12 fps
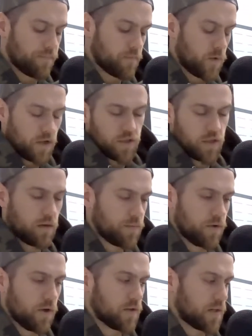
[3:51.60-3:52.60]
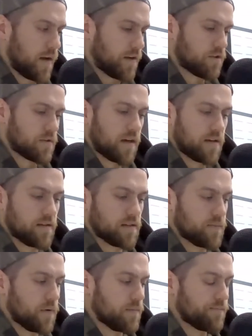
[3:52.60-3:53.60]
Which, who knows how accurate that
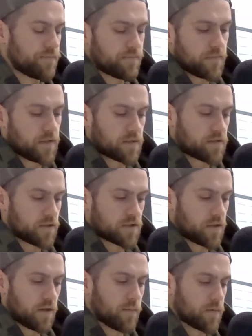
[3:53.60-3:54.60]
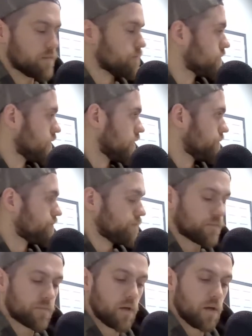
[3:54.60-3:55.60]
is, but it's just a number.
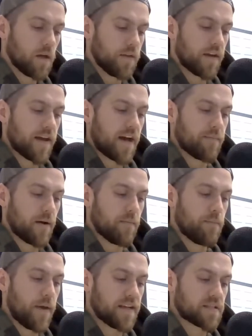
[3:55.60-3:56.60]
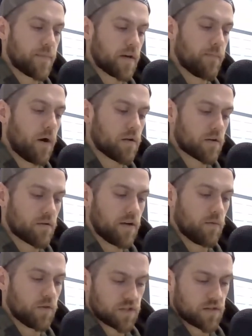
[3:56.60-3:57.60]
And then I had my base metabolic
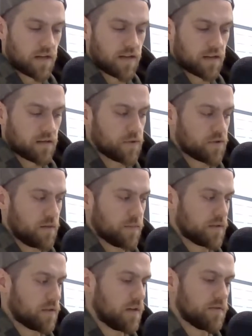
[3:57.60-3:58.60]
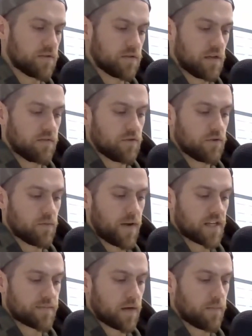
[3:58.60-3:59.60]
rate, which is, I like the machine because it gives you your
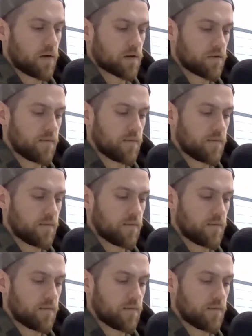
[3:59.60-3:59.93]
base metabolic